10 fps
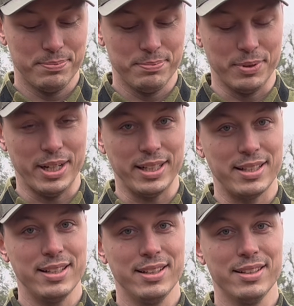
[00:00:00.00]
But
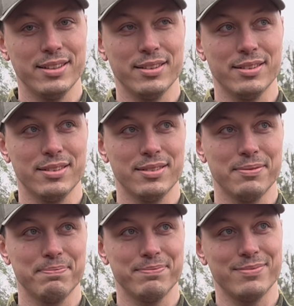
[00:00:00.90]

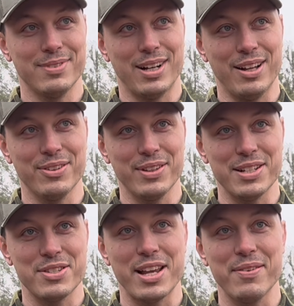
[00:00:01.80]
other than
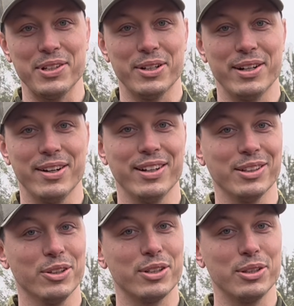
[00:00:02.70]
saving your hearing
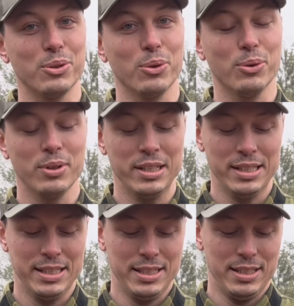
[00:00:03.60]
and looking cool,
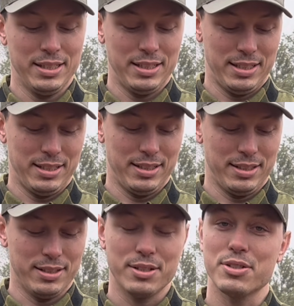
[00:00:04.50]

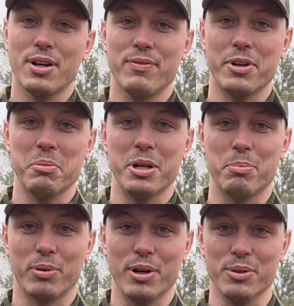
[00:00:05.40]
there's not very many
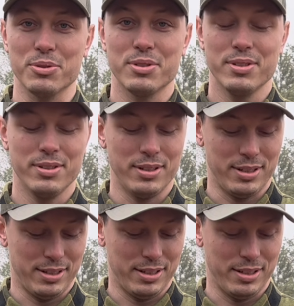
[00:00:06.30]
pros.
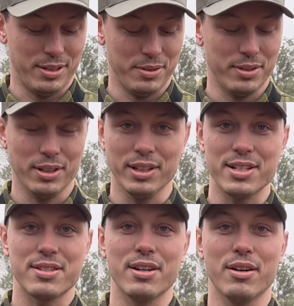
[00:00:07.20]
The
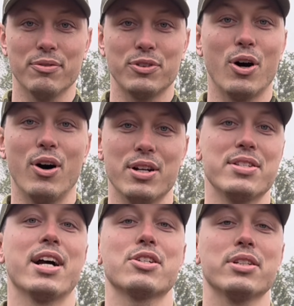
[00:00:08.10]
list of cons
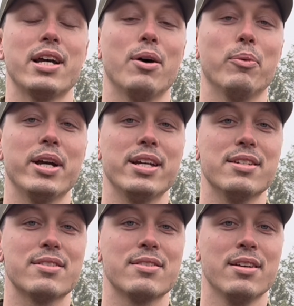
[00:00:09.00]
actually
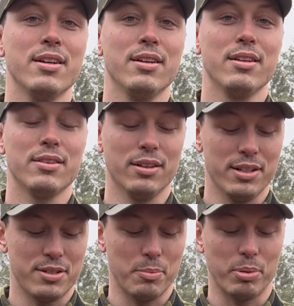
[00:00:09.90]
outweighs the
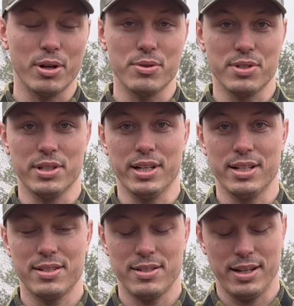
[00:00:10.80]
list of pros in
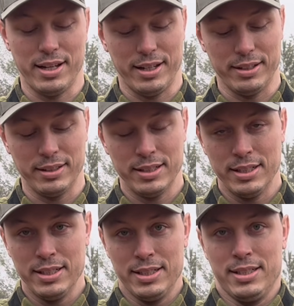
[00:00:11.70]
this. And
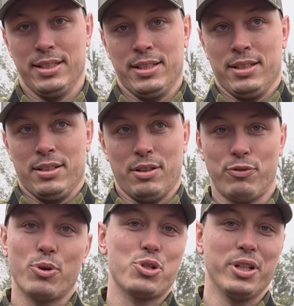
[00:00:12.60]

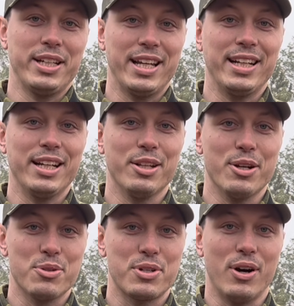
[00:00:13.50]
unfortunately, getting into
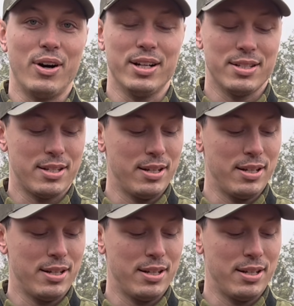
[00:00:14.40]
those cons,